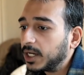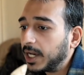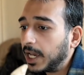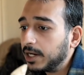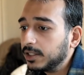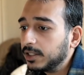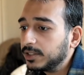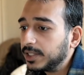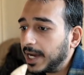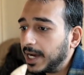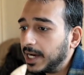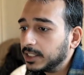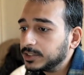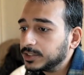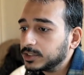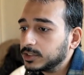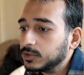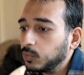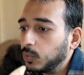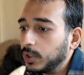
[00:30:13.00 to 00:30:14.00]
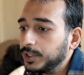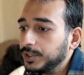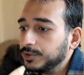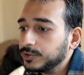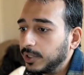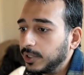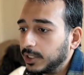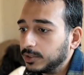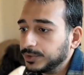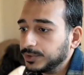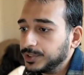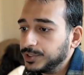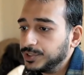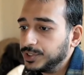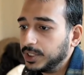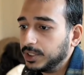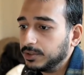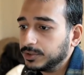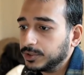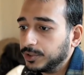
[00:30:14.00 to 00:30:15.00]
Kenneth asks, what user acquisition
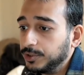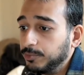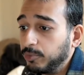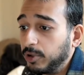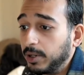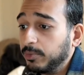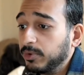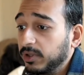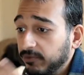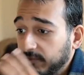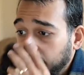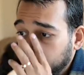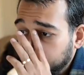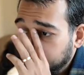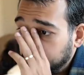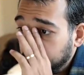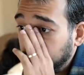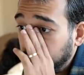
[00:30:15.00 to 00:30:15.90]
channels are you primarily focused